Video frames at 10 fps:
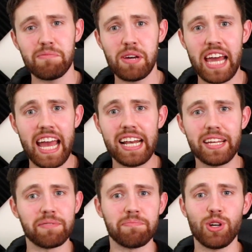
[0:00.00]

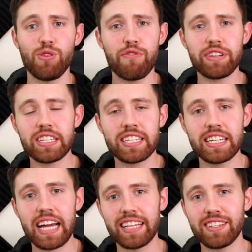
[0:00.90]
alien who
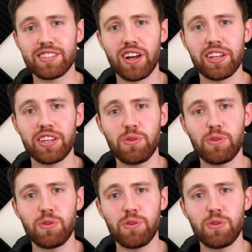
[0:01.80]
visited and decided